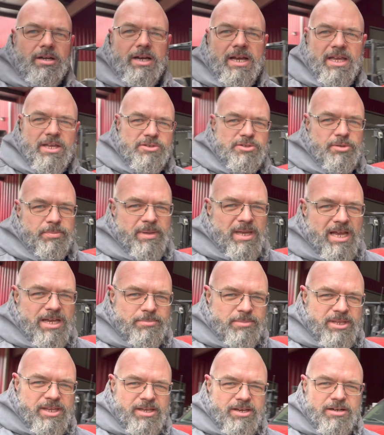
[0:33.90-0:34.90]
right, so behind
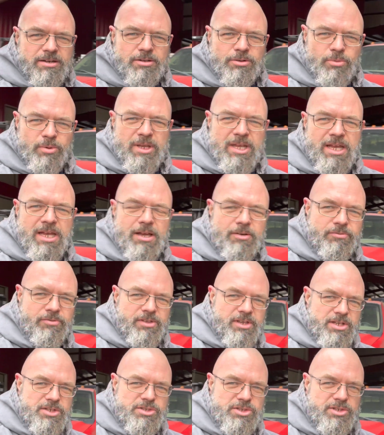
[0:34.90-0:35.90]
me here, we have
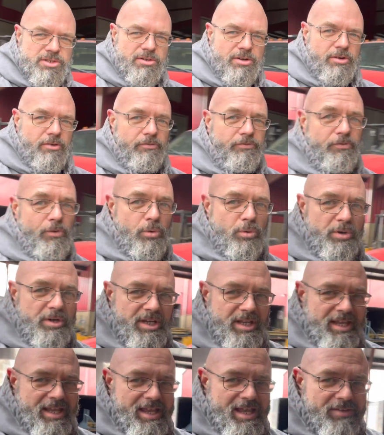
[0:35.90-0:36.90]
this
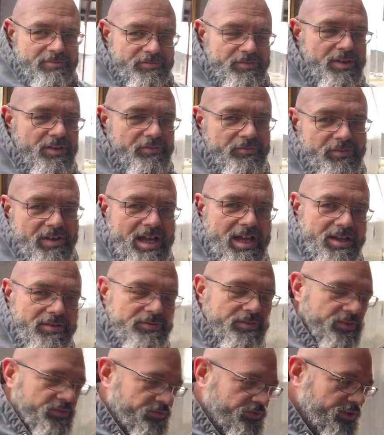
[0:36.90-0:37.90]
Ford
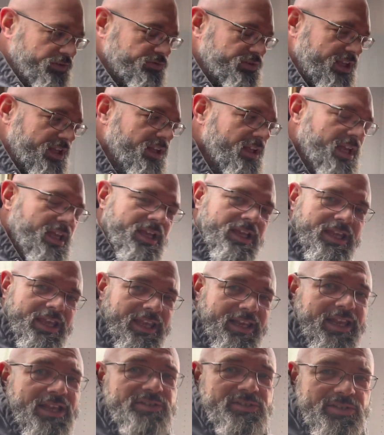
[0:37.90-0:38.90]
F550.
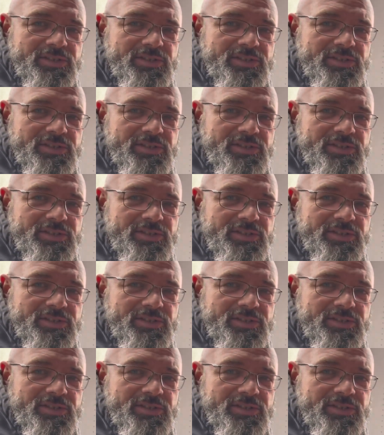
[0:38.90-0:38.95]
It has a